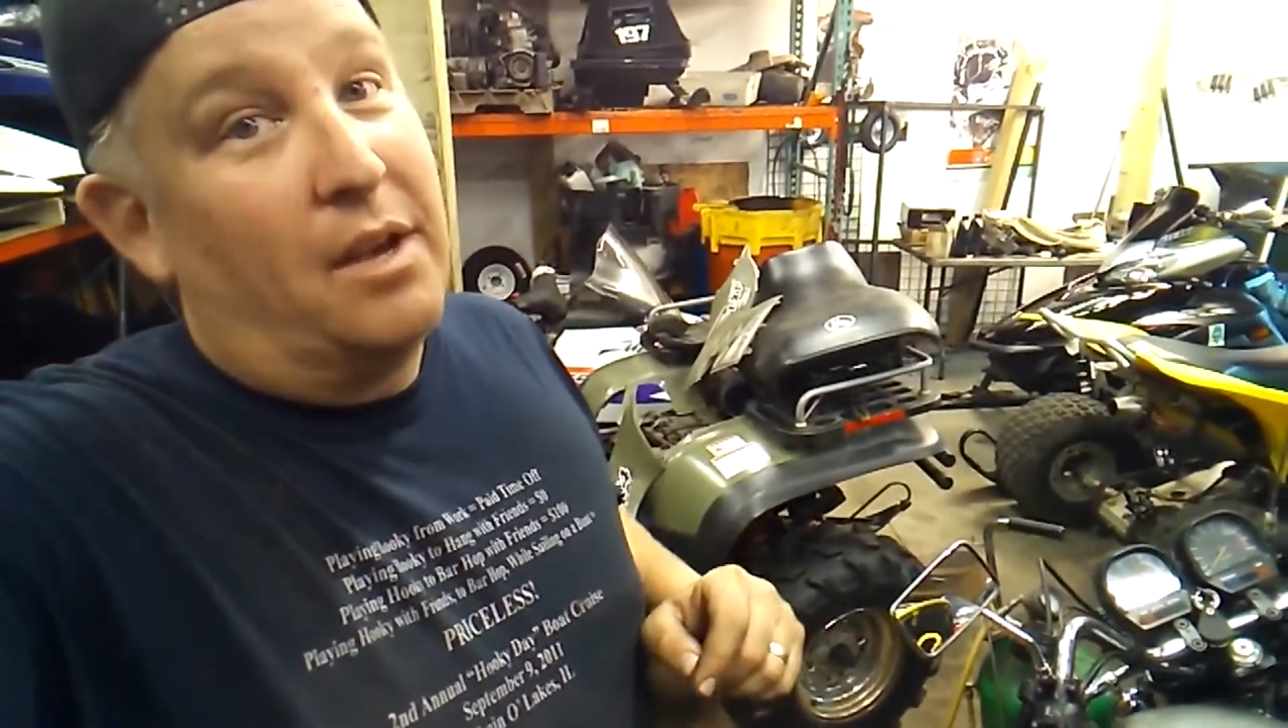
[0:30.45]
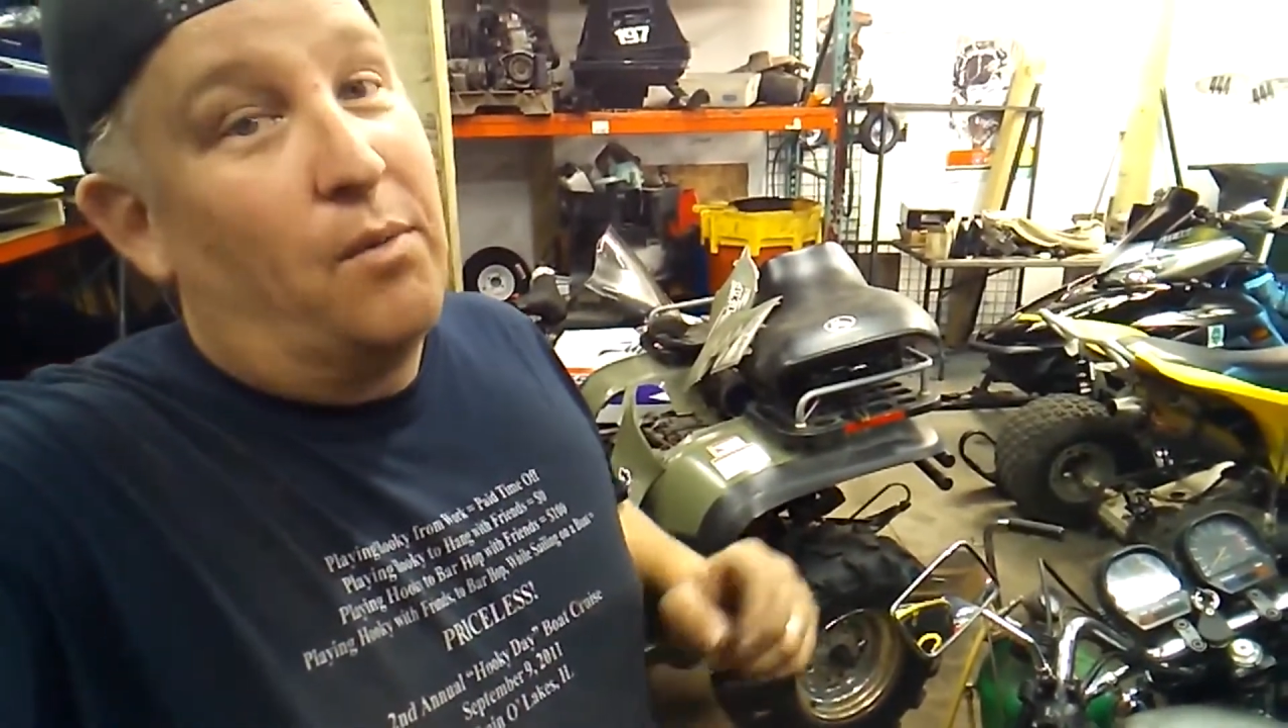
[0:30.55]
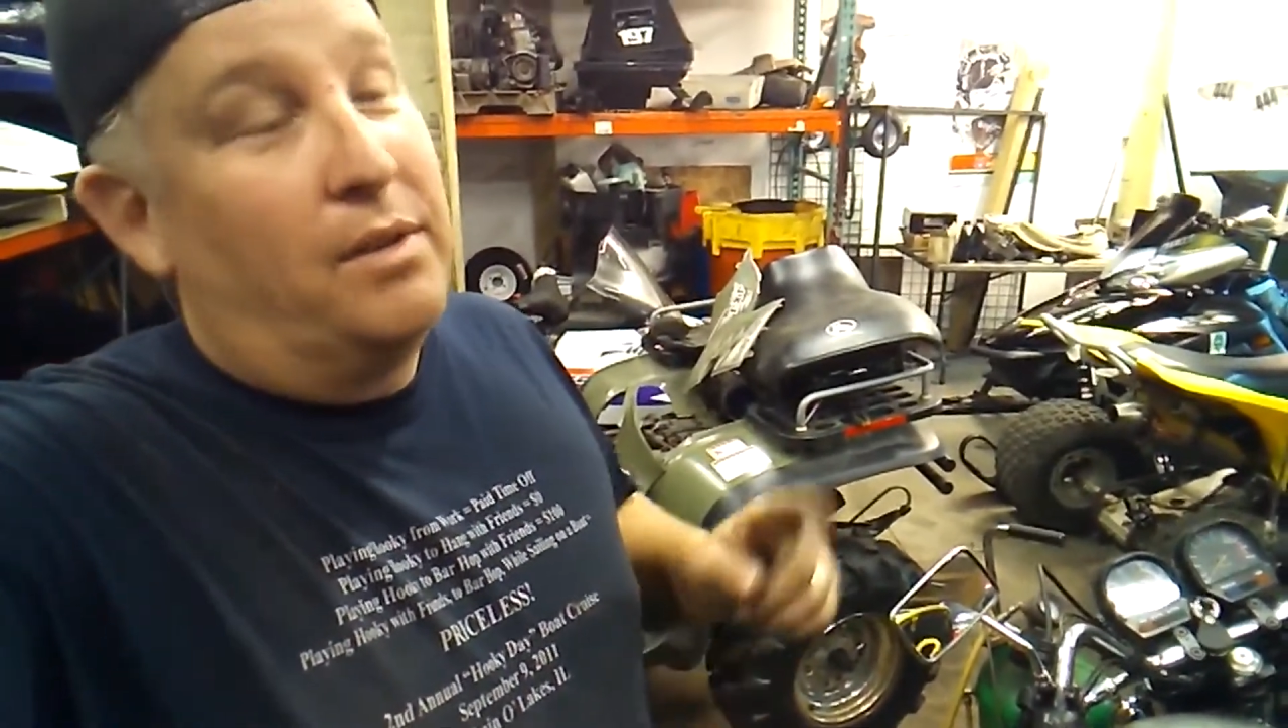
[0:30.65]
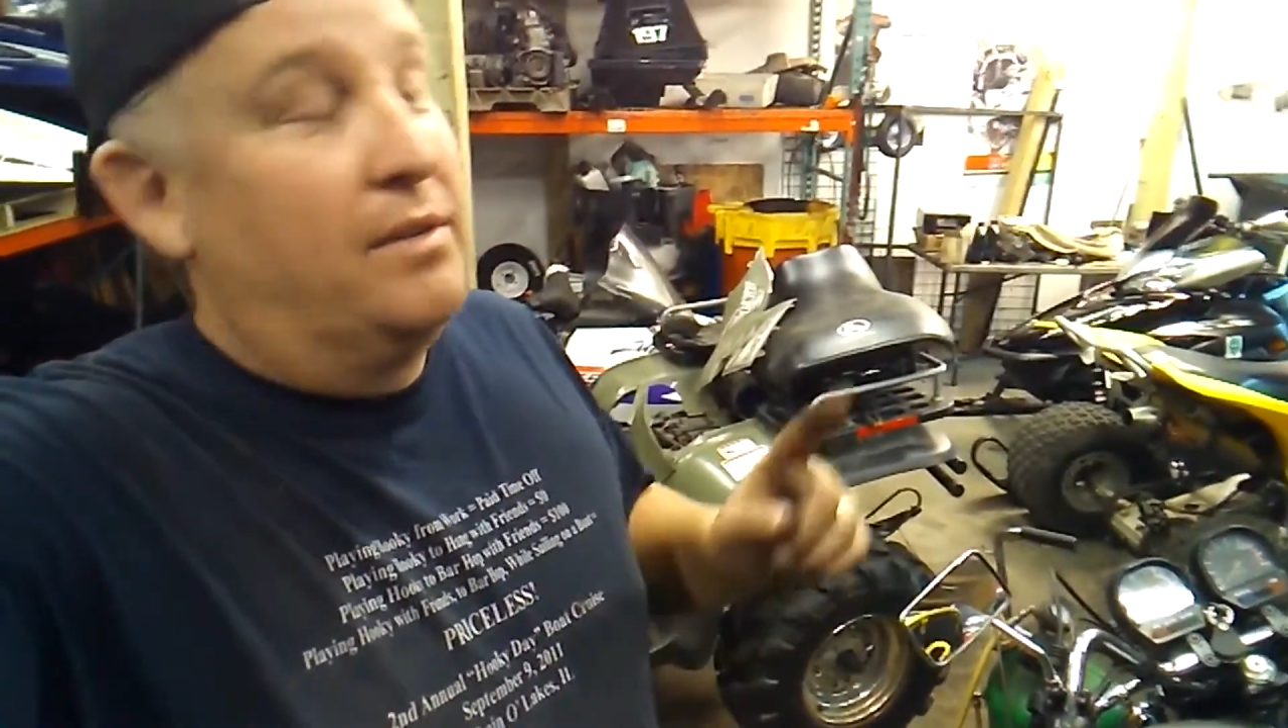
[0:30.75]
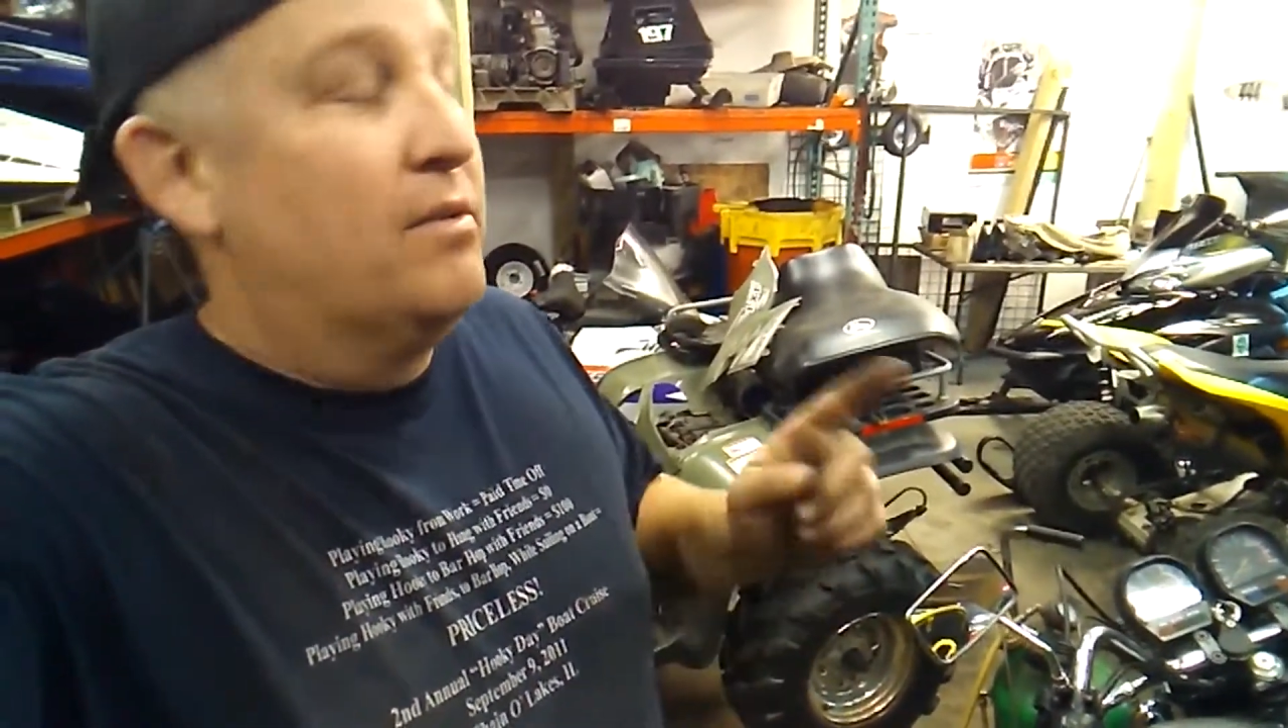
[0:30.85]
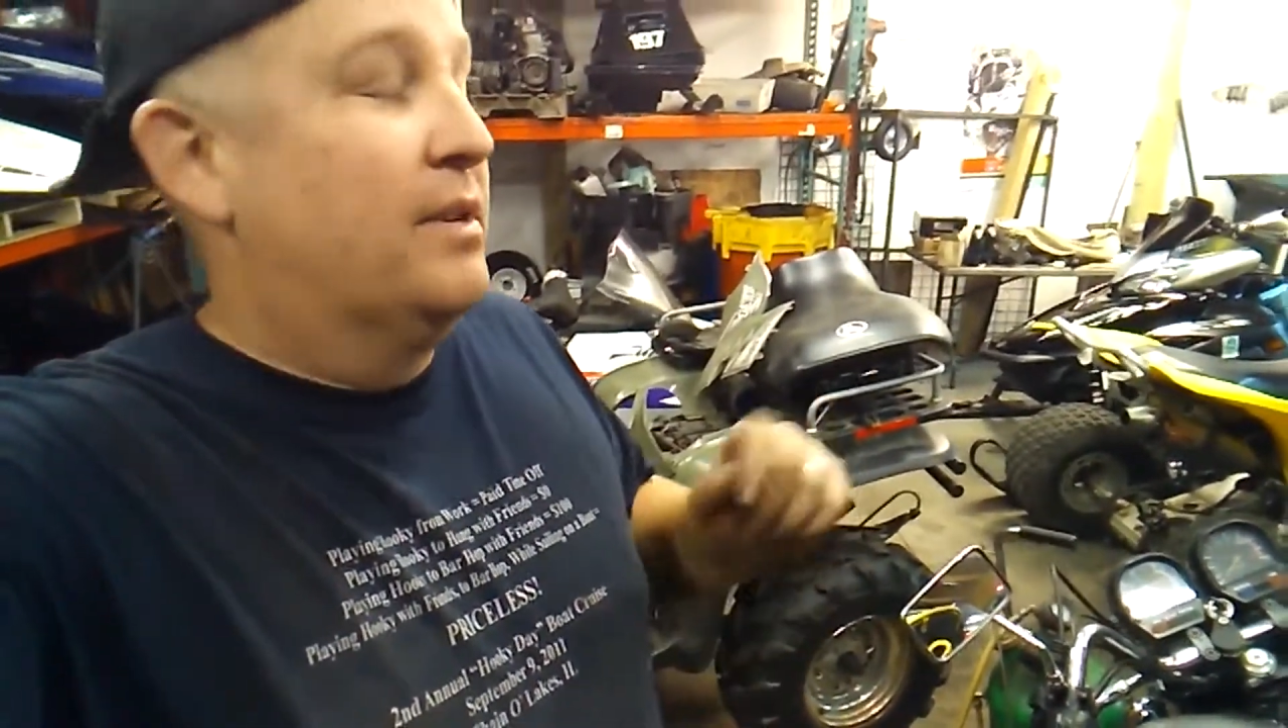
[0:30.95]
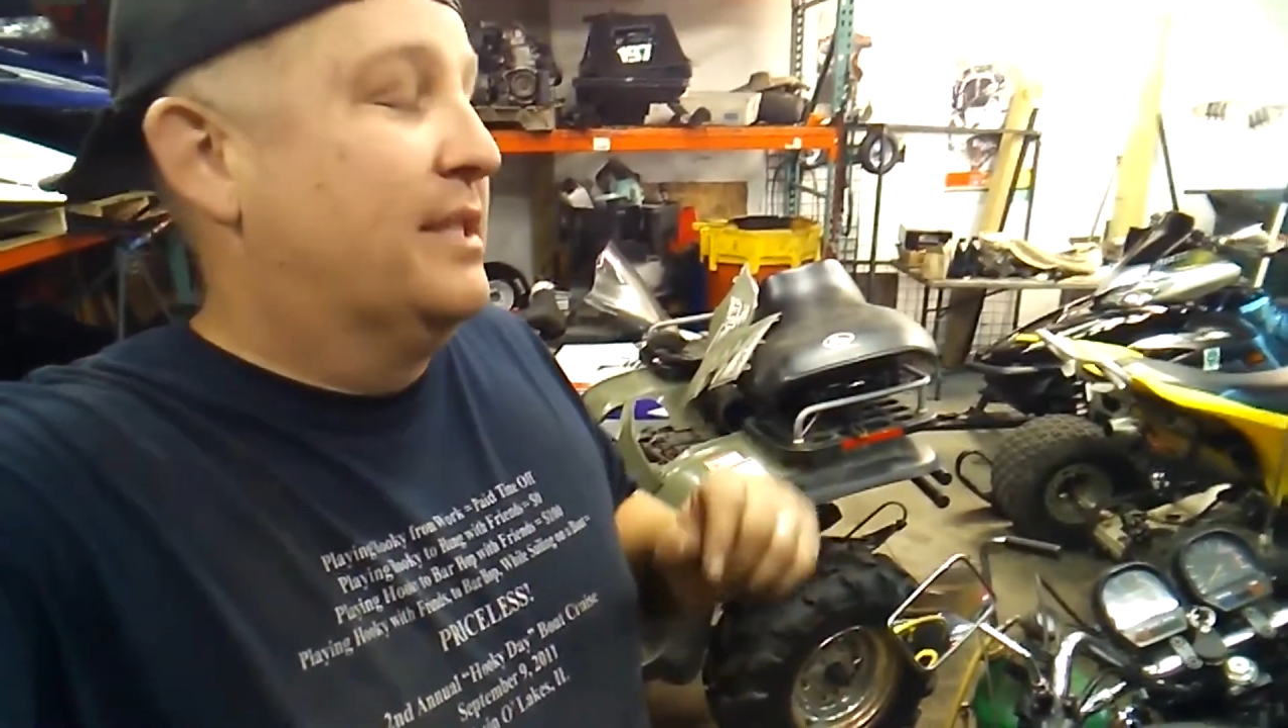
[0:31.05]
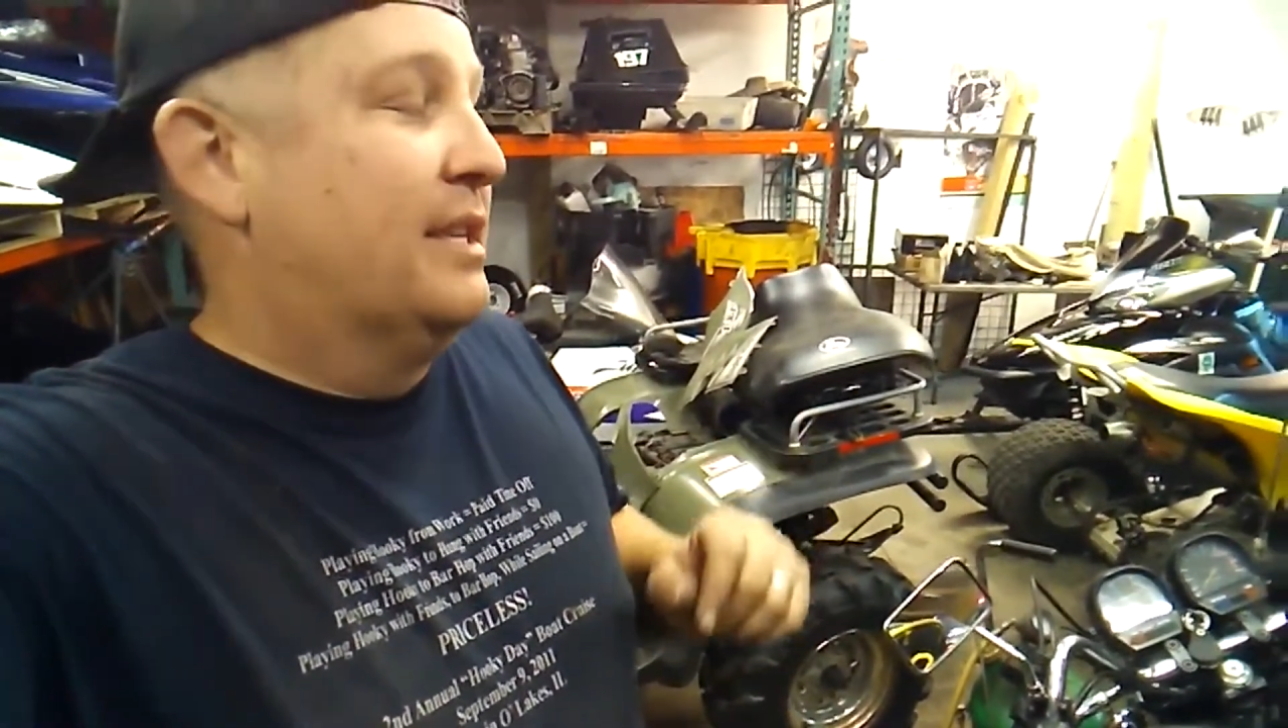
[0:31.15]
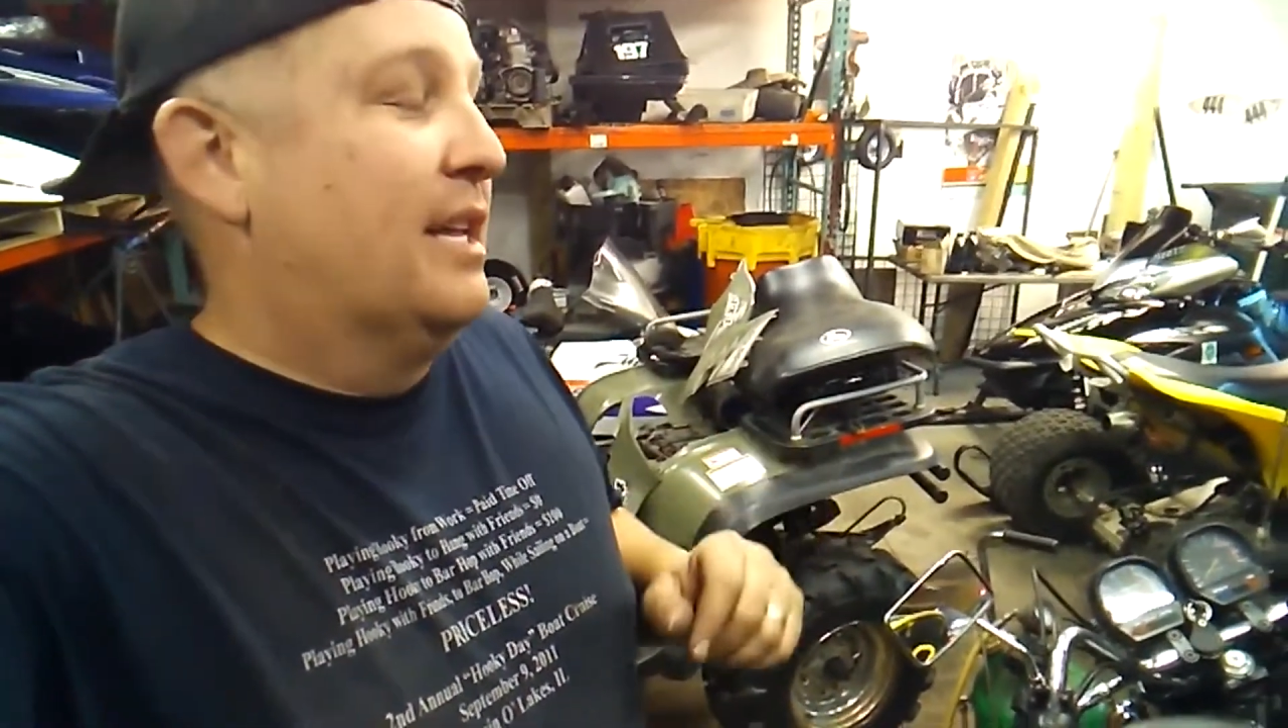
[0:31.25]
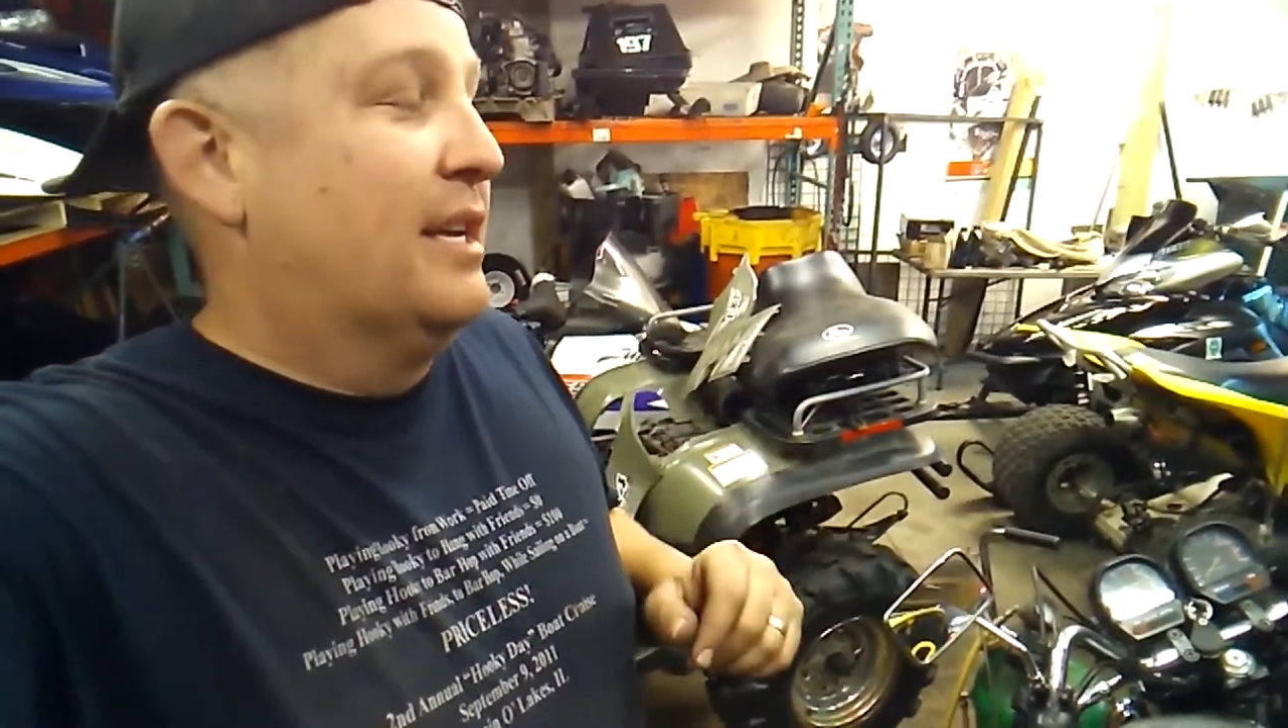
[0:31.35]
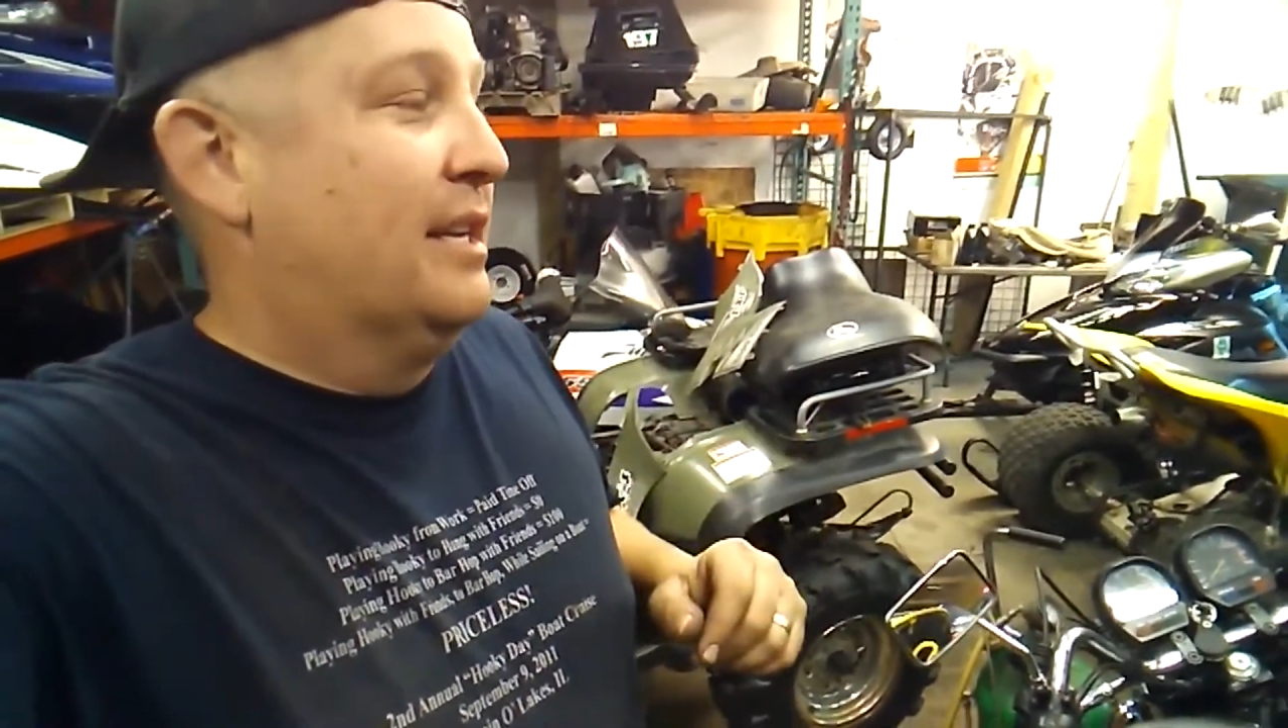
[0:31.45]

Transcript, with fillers: when you go to sell